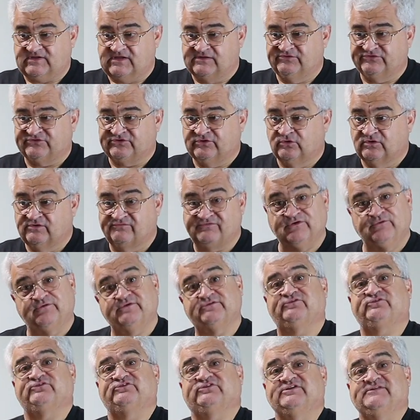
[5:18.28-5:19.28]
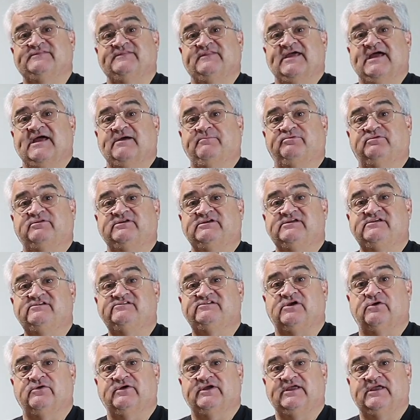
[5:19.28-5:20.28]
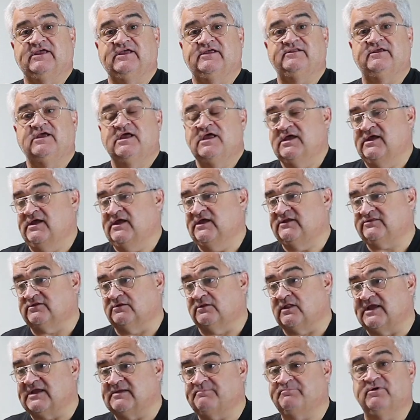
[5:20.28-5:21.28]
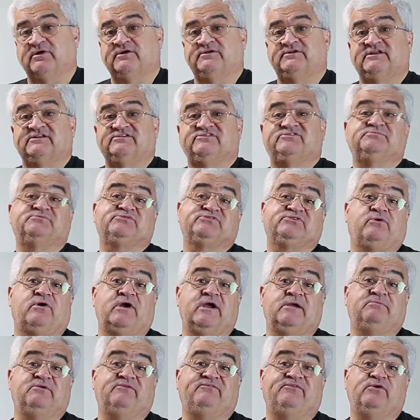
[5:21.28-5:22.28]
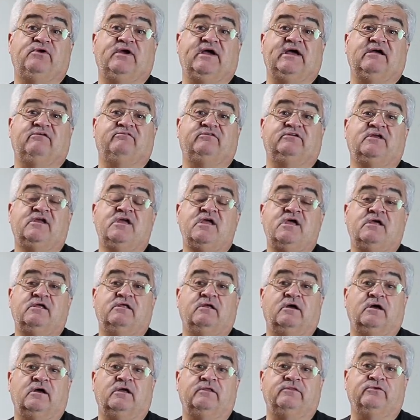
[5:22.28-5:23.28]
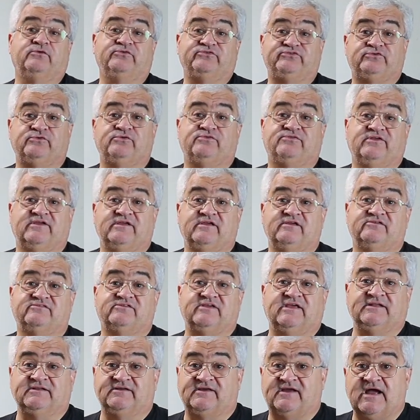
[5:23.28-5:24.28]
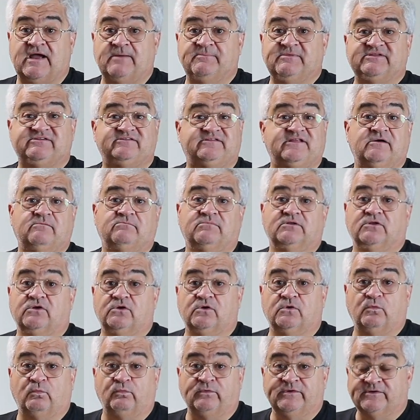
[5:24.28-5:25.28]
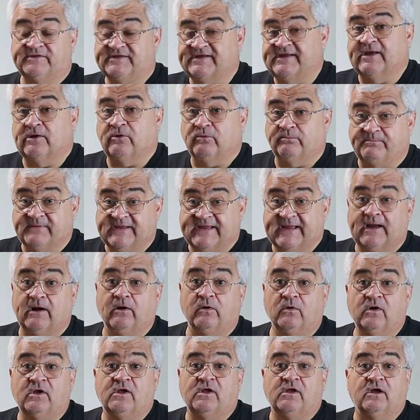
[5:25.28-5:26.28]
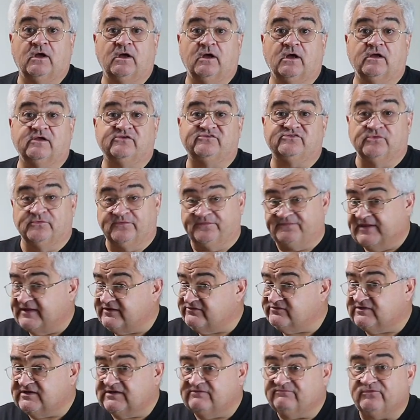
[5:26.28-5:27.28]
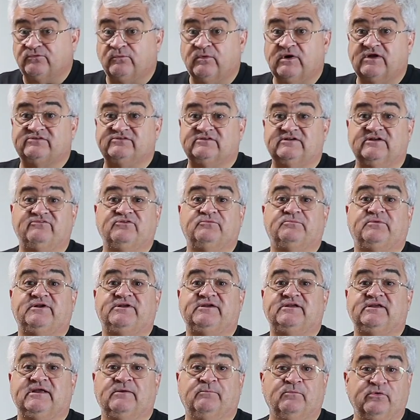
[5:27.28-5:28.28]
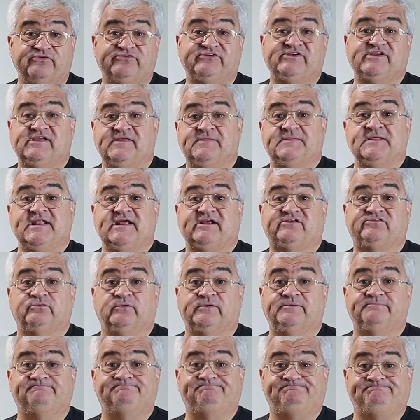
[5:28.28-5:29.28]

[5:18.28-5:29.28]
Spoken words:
So if you're interested in that, please go ahead, hit the like button and subscribe if you haven't. Those two things and comments down below really help me out. So thanks again for watching, everybody, and we'll see you in the next one.